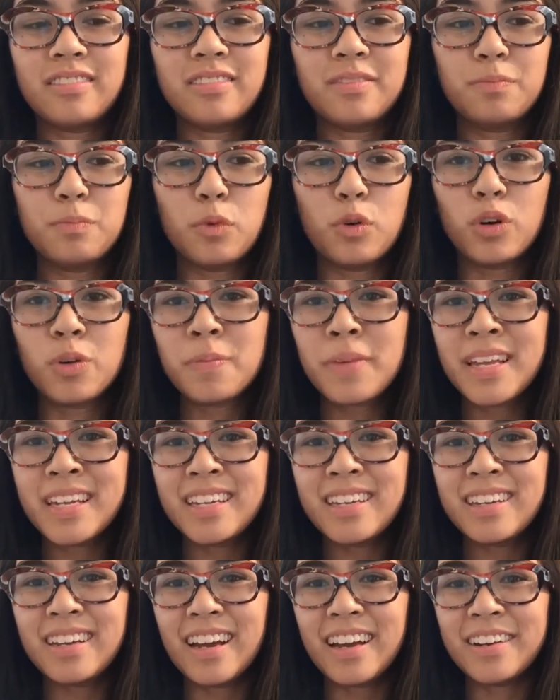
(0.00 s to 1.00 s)
more
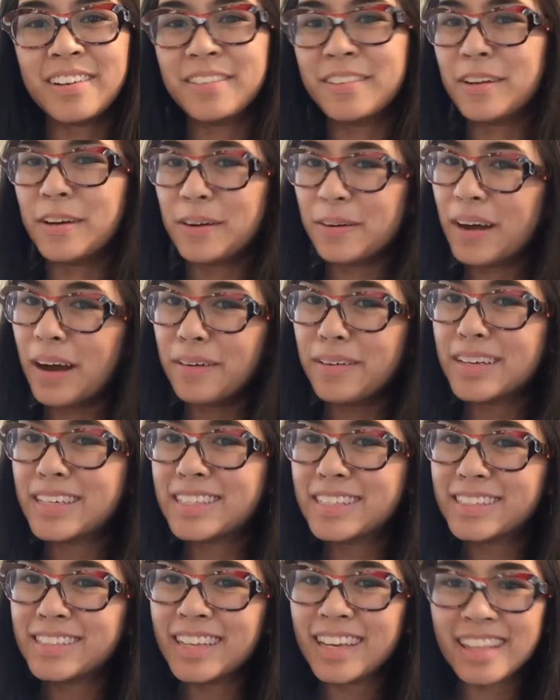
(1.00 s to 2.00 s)
many? I don't know how I
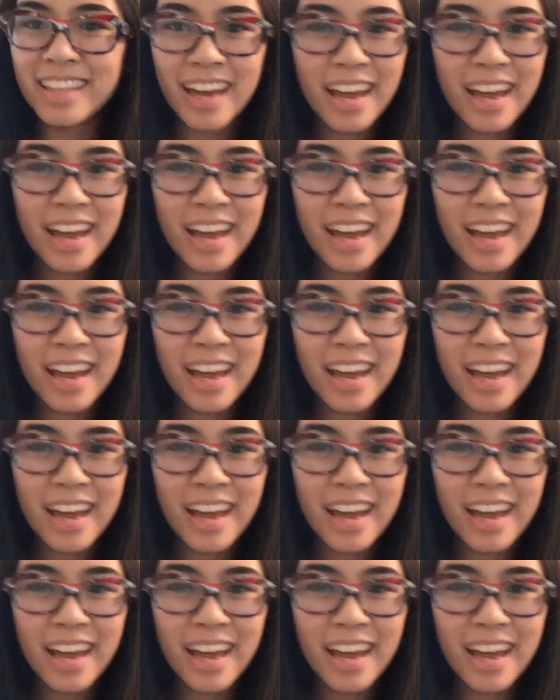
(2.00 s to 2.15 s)
should say